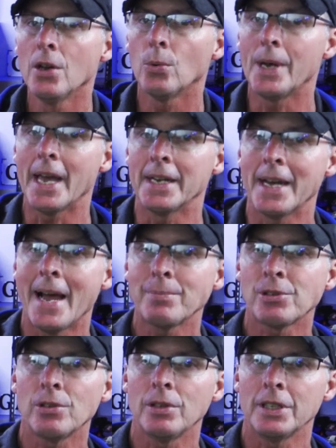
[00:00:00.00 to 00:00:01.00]
We had
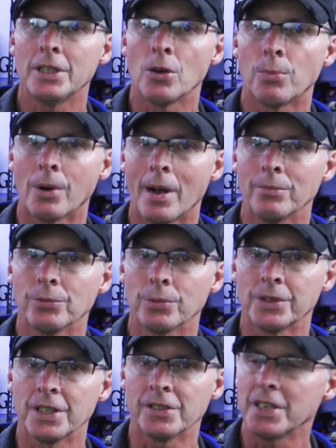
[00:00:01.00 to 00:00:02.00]
absolutely no problems
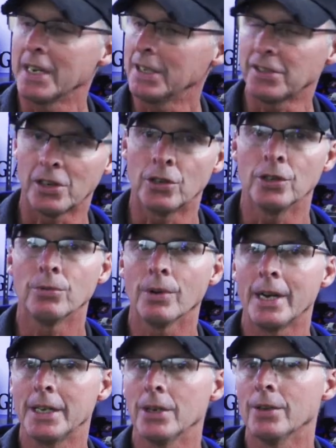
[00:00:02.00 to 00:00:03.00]
with this. It is a good
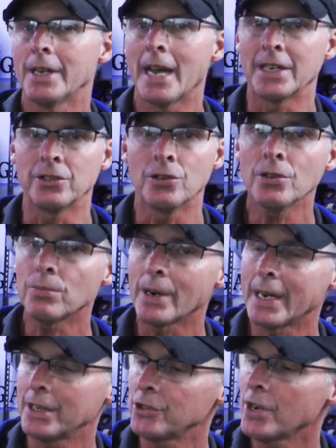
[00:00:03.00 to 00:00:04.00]
radio. It had good
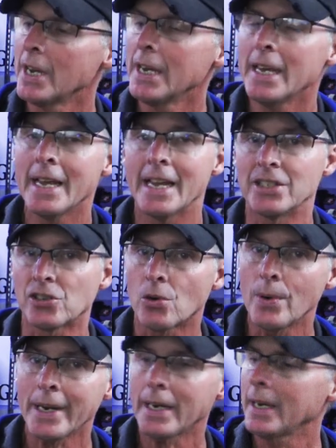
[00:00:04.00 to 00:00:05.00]
range. It's
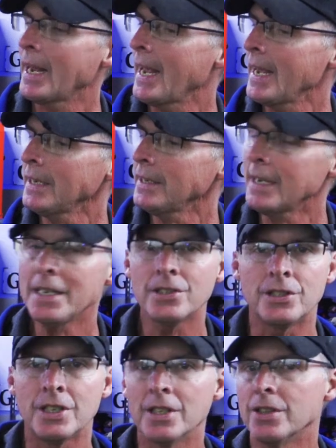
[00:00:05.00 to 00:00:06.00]
quick, and
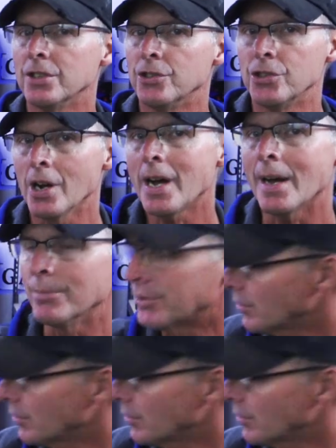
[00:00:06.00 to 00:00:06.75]
it did the job.